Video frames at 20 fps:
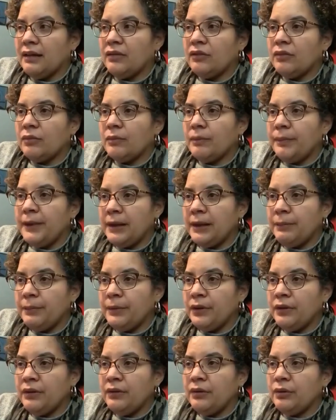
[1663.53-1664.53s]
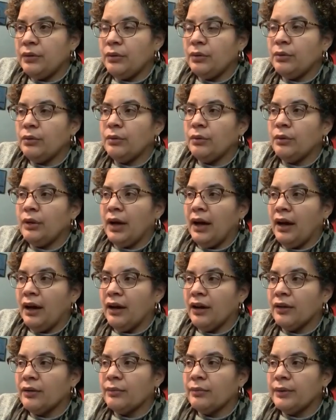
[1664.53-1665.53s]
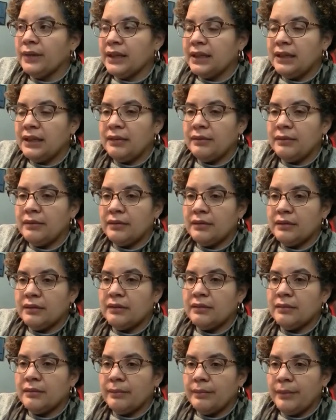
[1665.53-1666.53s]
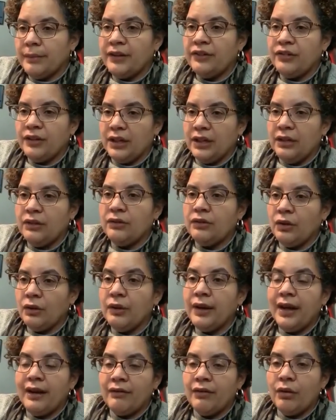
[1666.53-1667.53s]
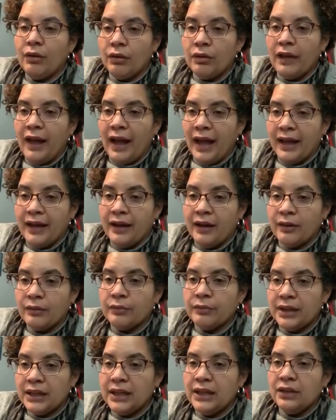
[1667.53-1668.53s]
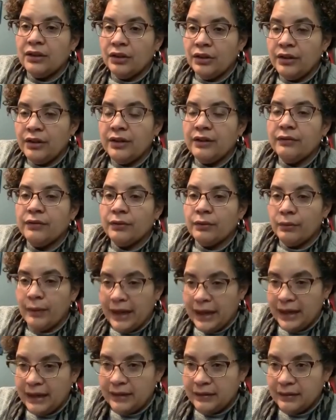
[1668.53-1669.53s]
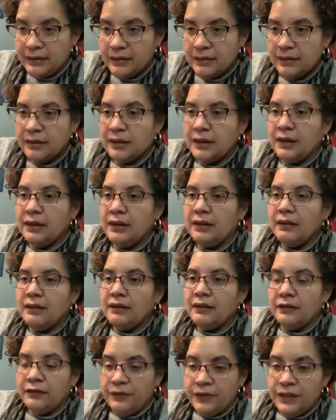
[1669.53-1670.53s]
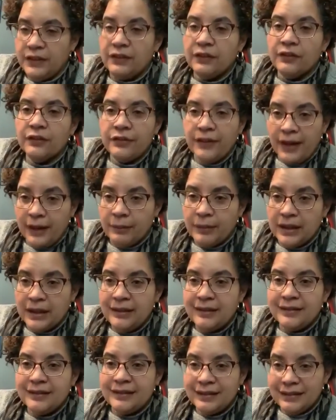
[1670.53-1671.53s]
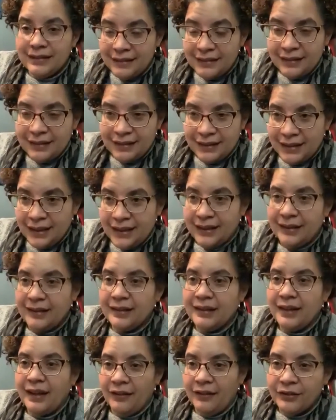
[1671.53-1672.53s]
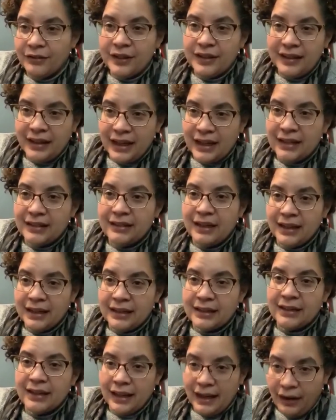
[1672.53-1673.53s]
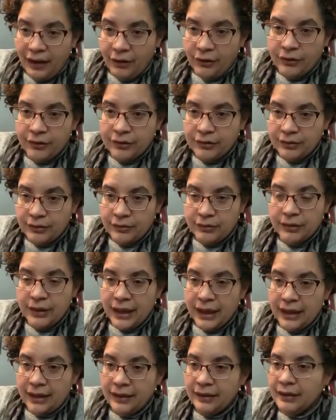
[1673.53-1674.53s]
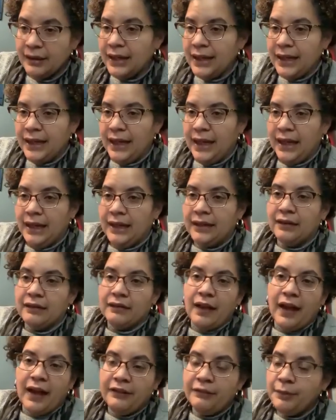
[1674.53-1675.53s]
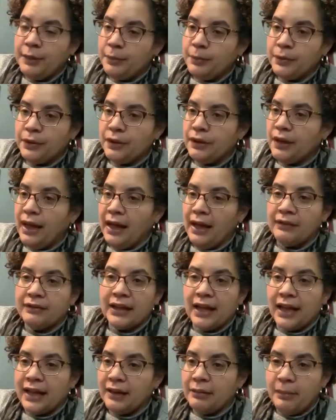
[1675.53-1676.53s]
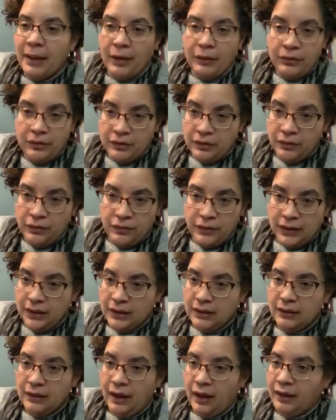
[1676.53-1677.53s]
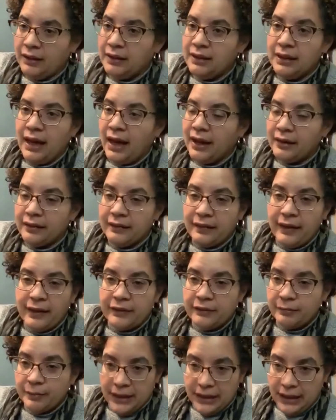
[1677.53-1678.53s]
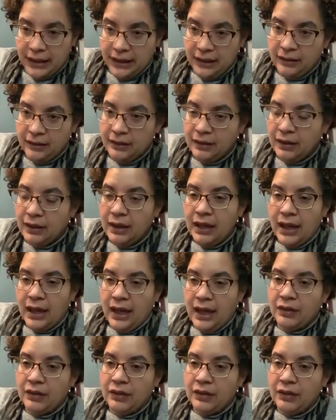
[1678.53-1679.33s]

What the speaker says: people who are really budgeting, who don't have a whole lot, are really looking for ways to feed their family consistently every day, day in, day out, okay? And a lot of people have a lot of mouths to feed and not a lot of money. And